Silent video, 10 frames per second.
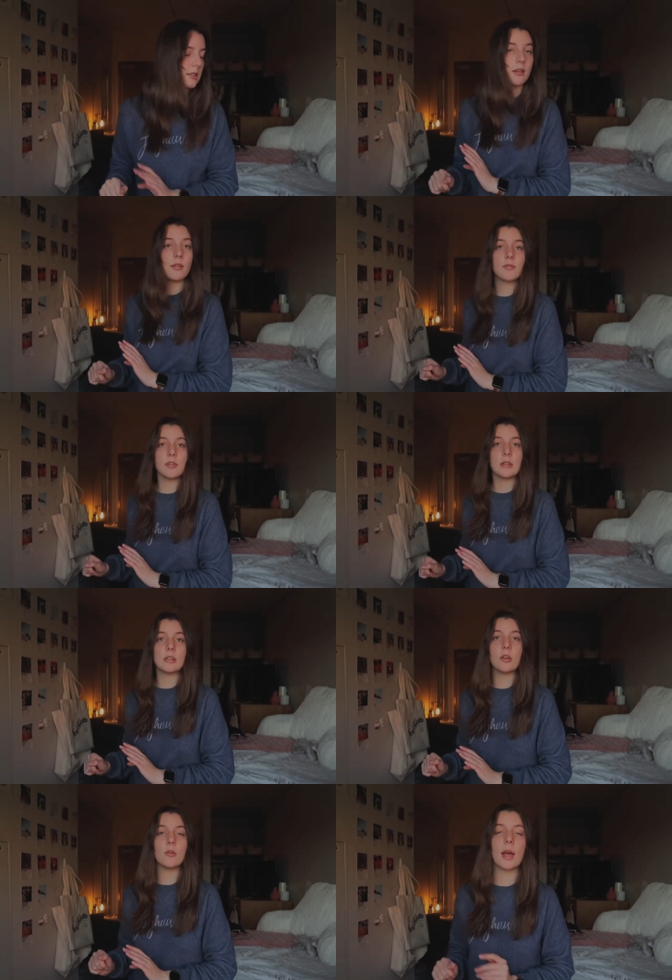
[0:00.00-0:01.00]

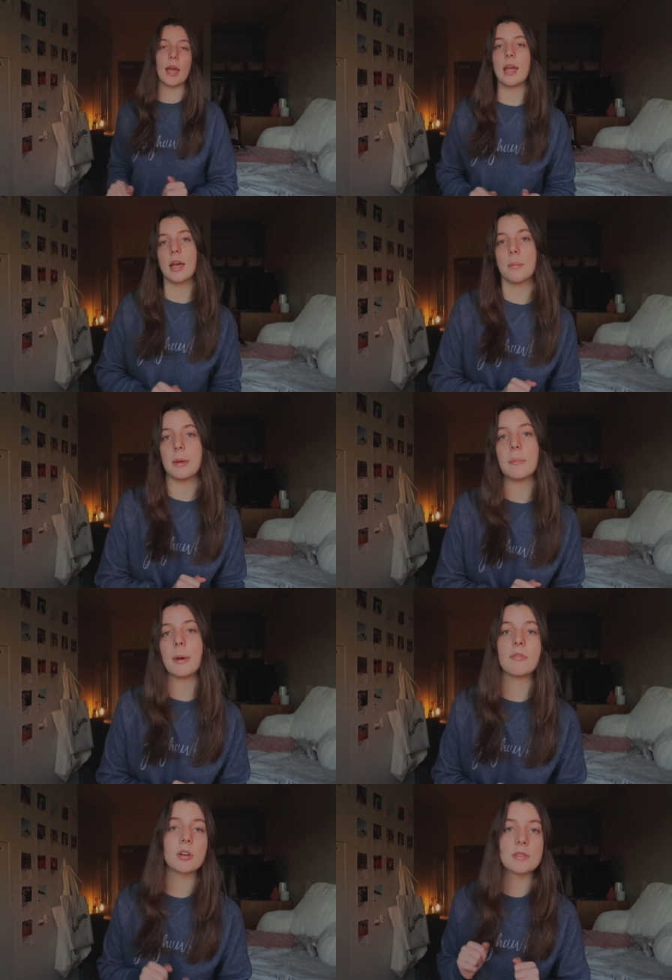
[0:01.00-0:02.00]
7.52 a.m. and
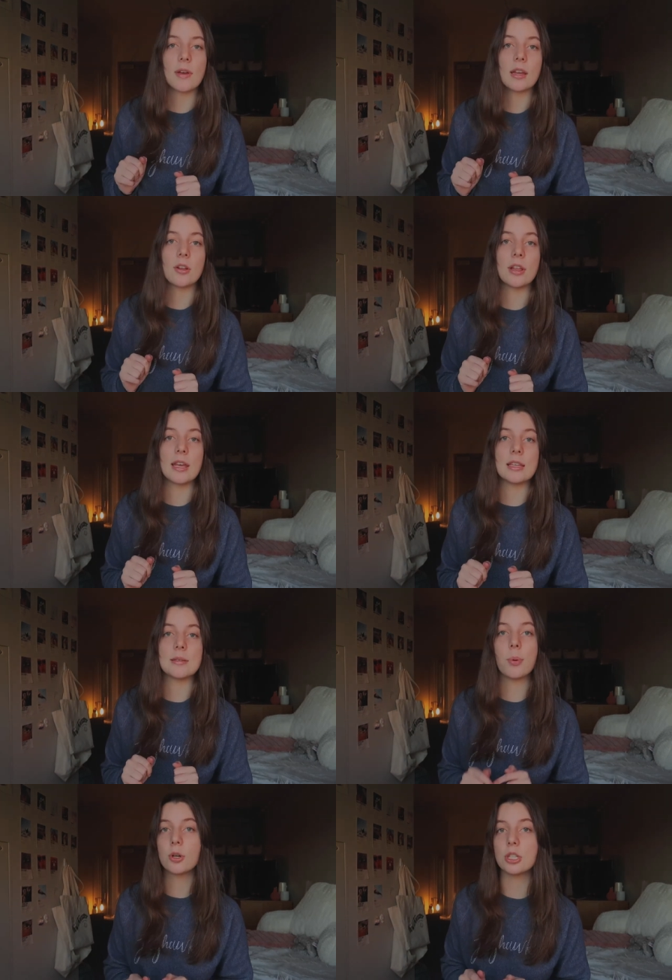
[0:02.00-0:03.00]
my first final is
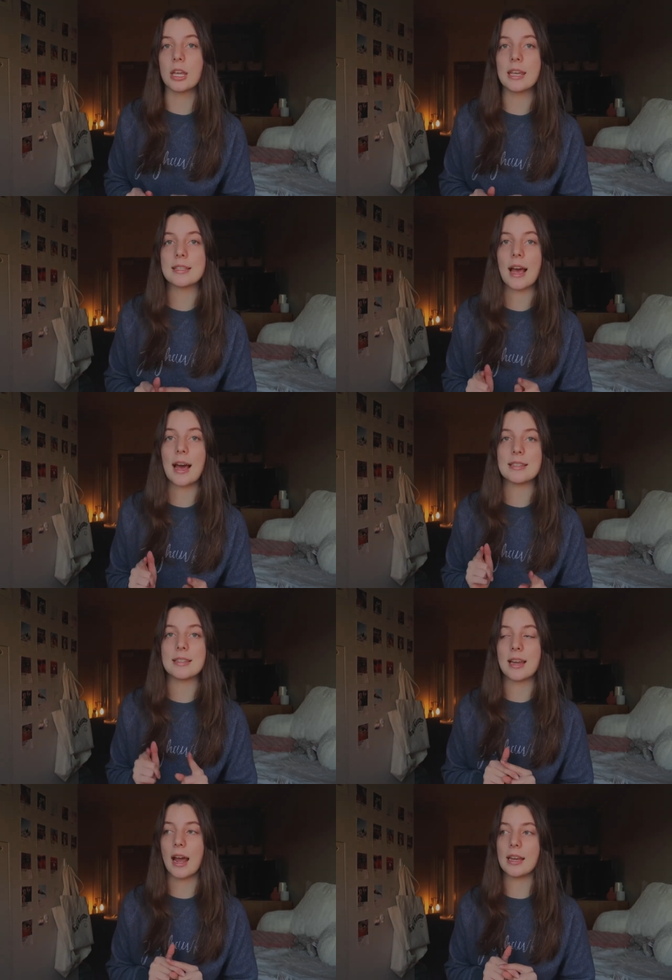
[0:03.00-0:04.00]
Portuguese at
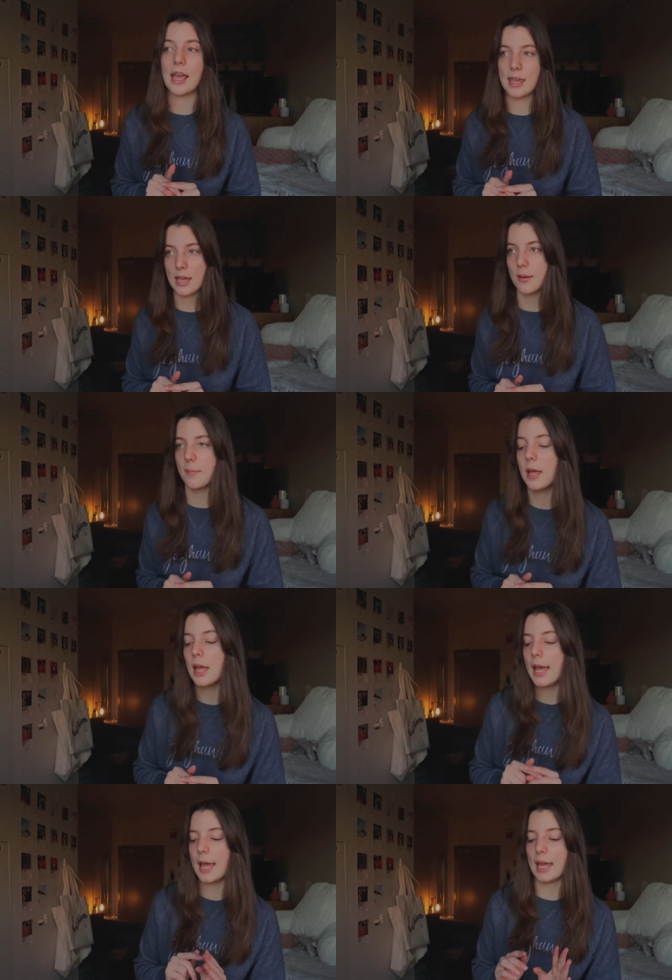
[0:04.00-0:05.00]
9 a.m.
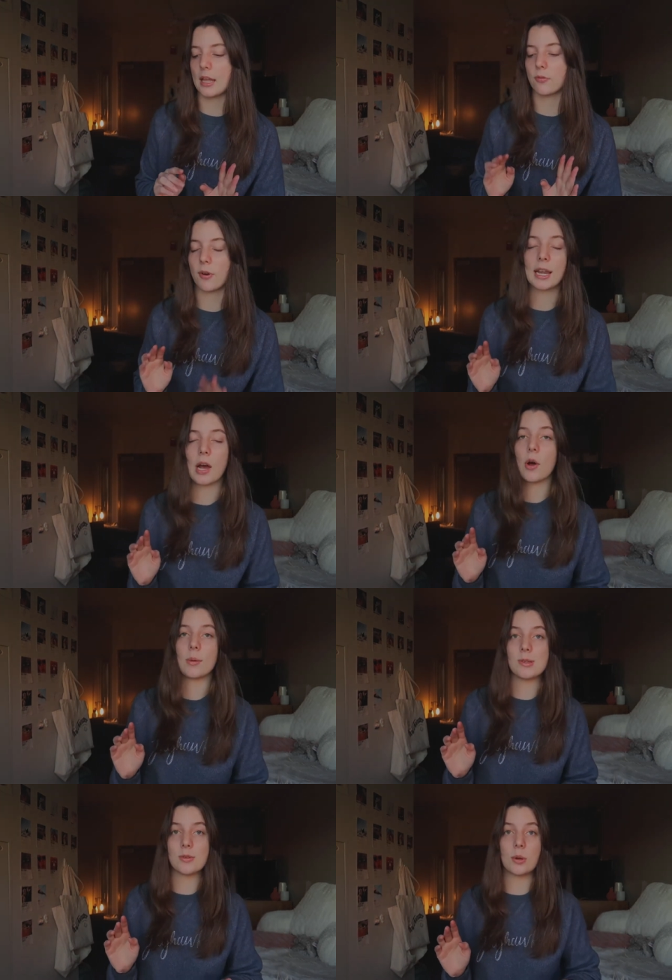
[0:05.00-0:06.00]
And right now
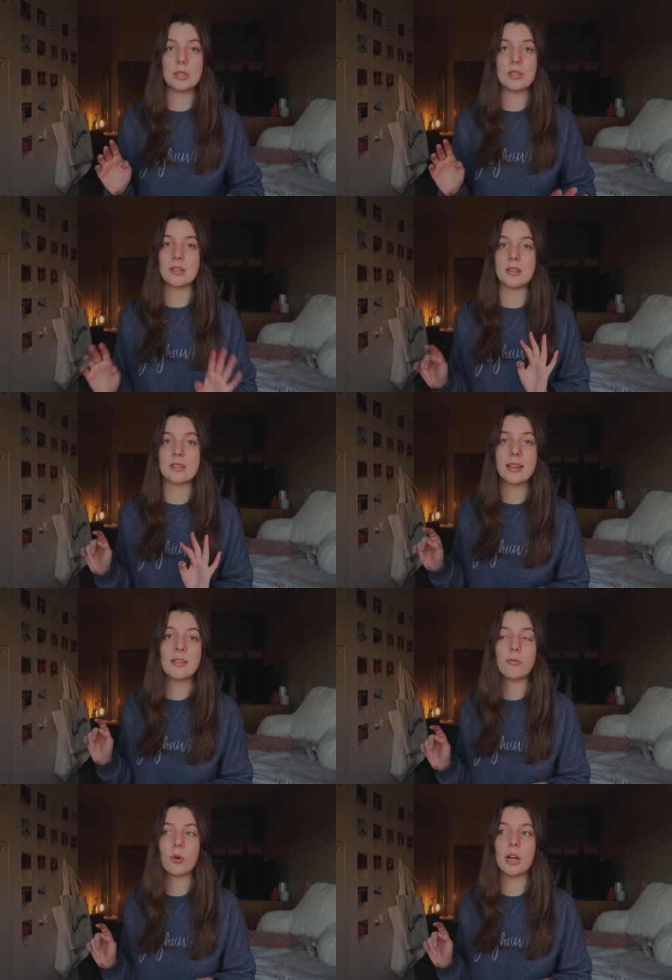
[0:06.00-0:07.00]
I'm just going to start
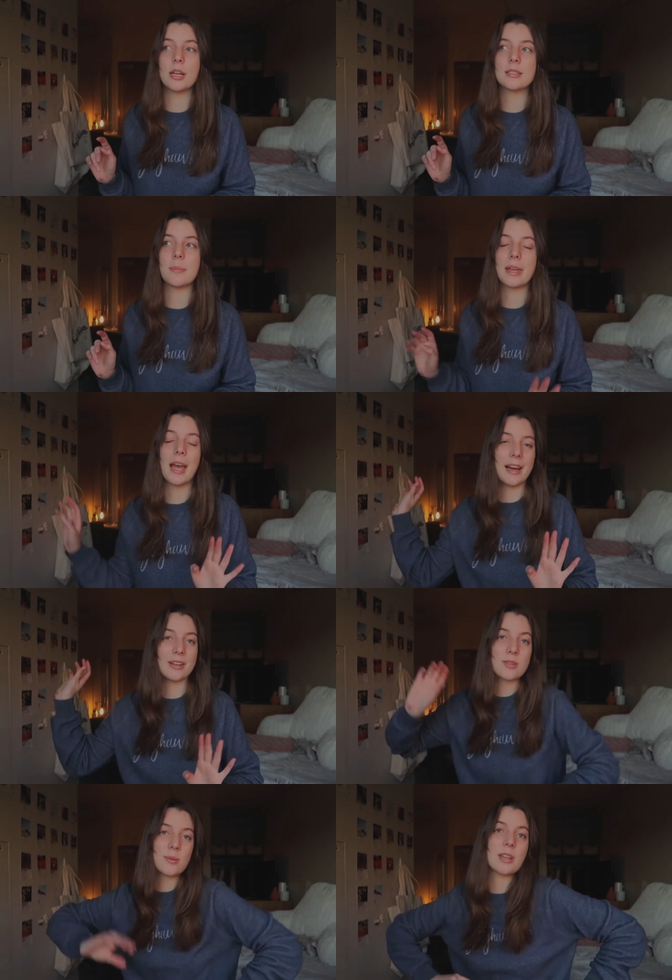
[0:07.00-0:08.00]
studying for it. But yeah, I
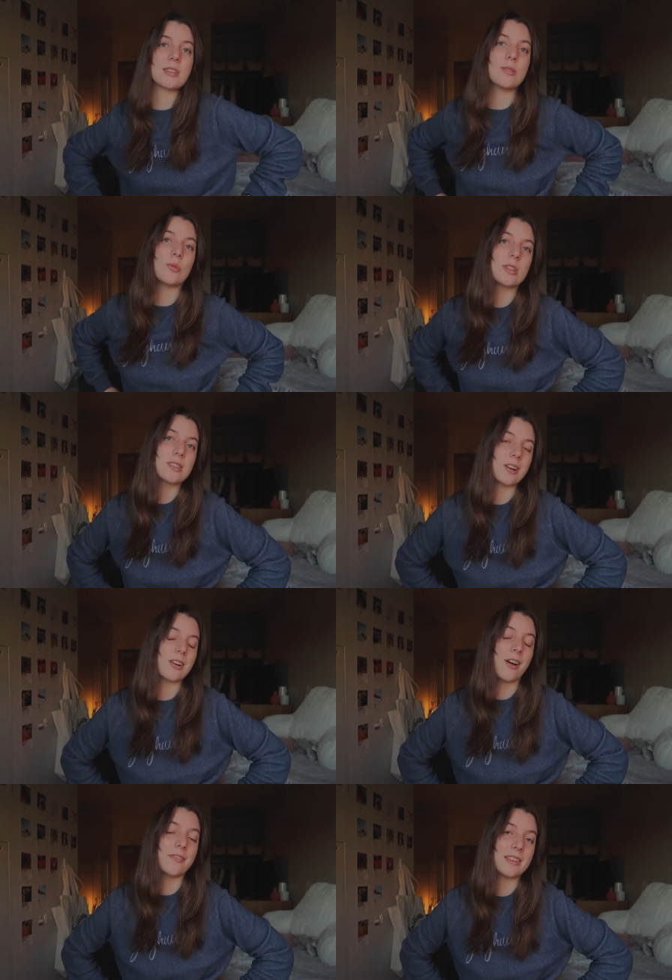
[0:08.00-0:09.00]
just wanted to start
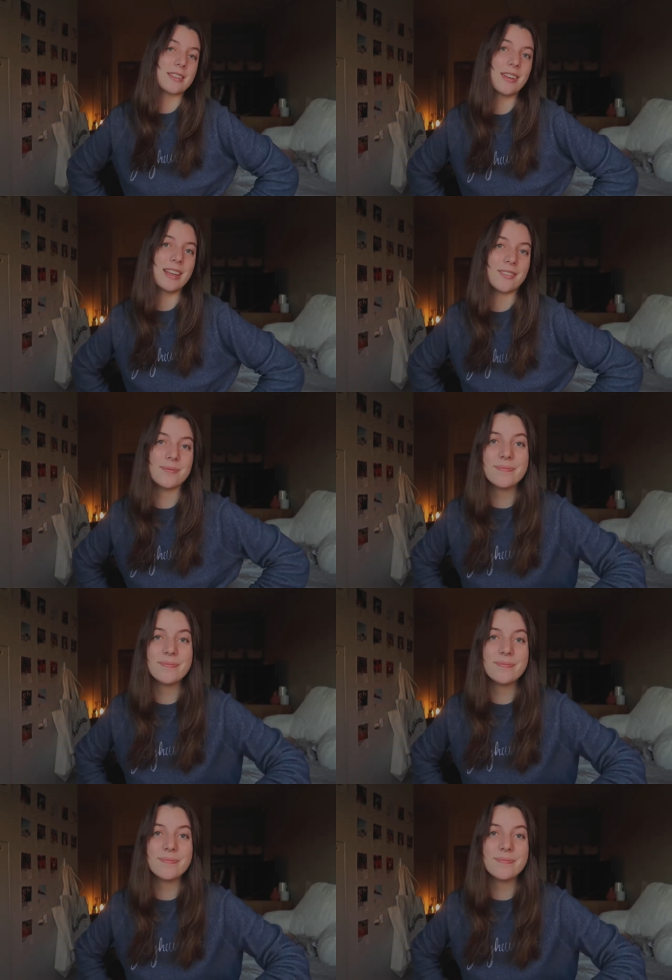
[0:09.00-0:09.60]
off this video.